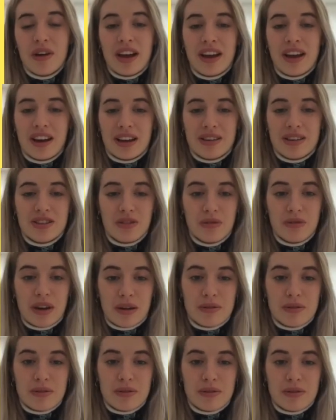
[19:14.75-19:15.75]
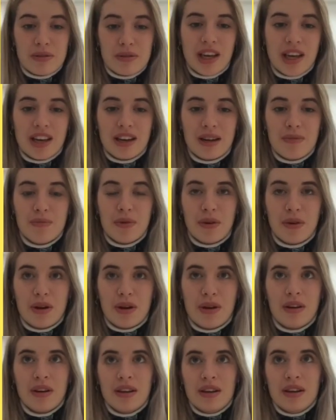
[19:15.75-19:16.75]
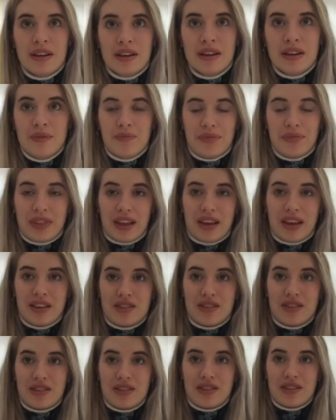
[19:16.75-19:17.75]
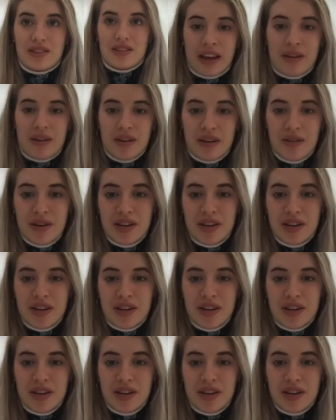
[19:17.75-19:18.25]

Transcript: oh yeah like do like say being in limbo or do you know like